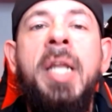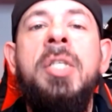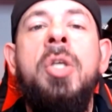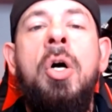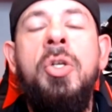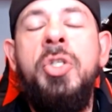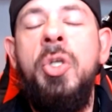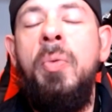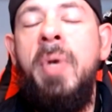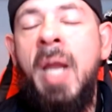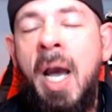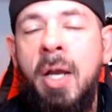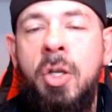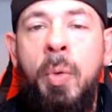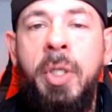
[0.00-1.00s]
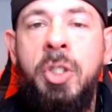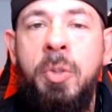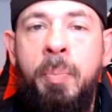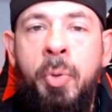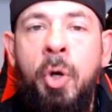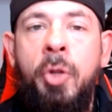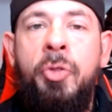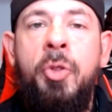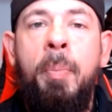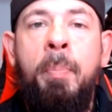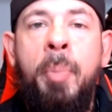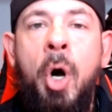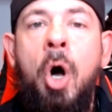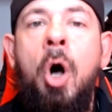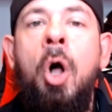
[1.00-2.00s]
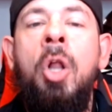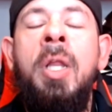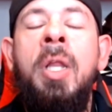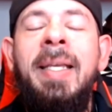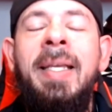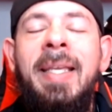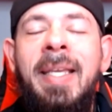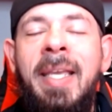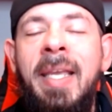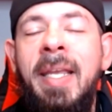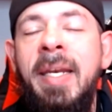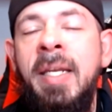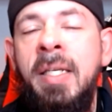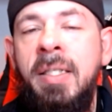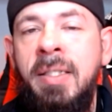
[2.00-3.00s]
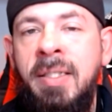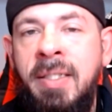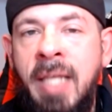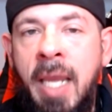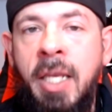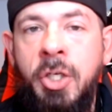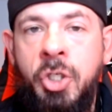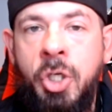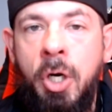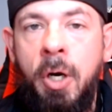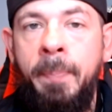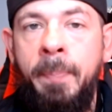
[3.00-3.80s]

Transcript: also not going to put the ball in danger?